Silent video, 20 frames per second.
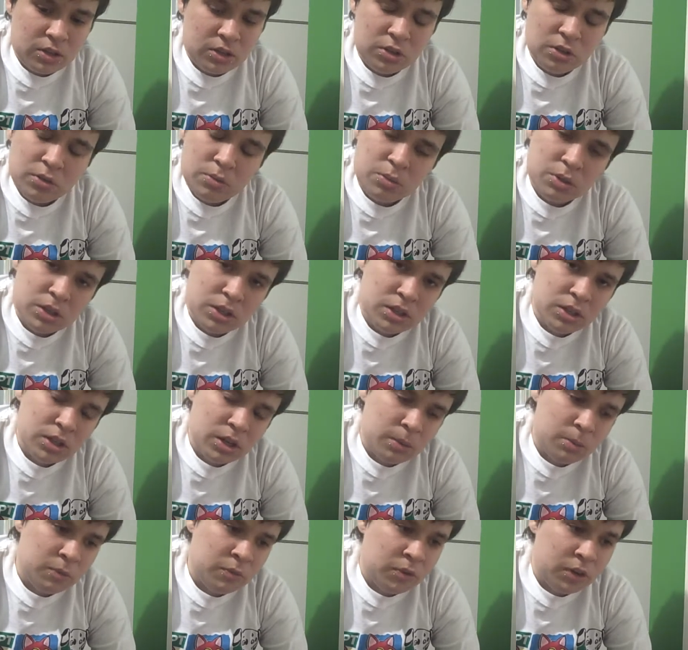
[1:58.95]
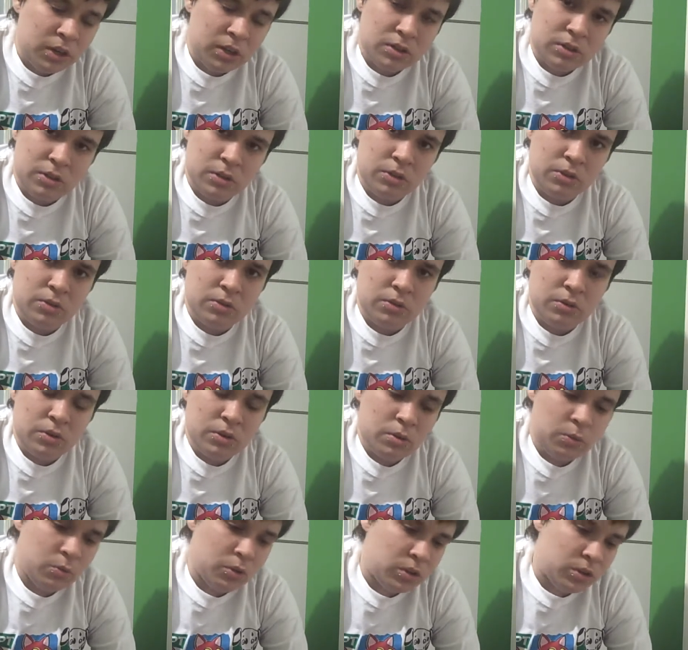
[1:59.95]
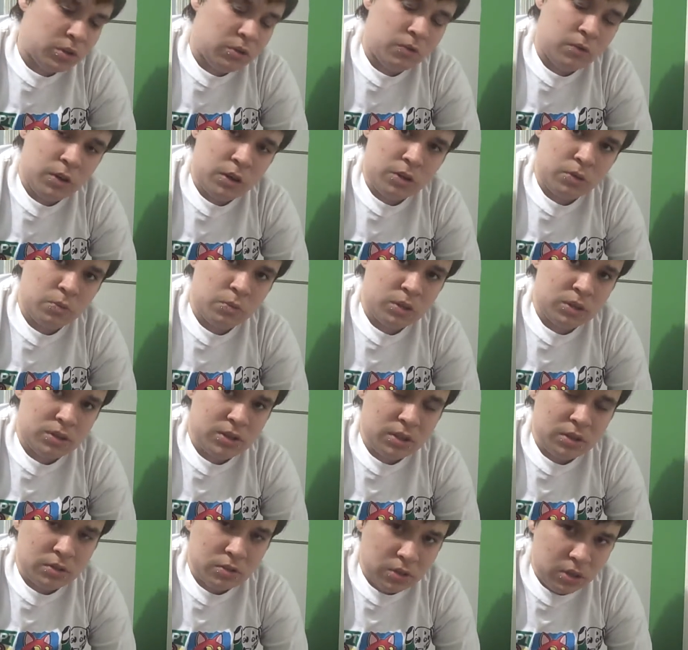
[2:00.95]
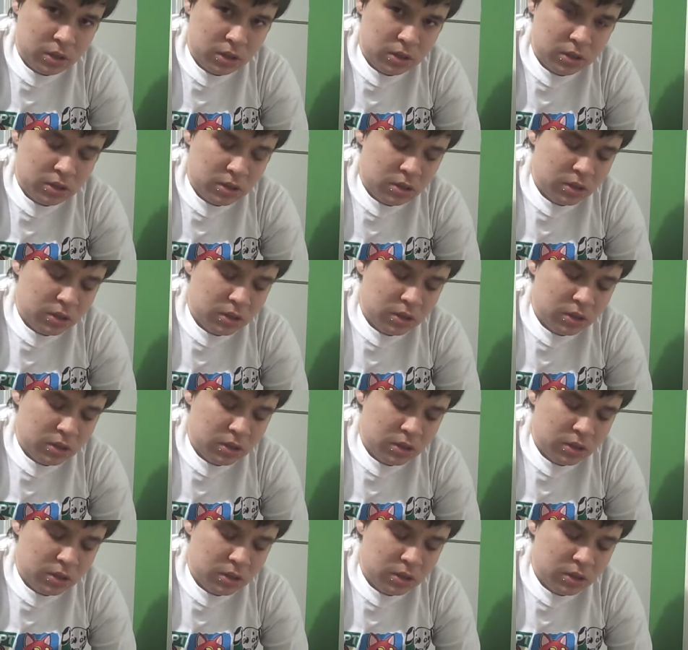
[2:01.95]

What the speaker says: you know what, I'm a fucking dude, whether you fucking want to see it or not.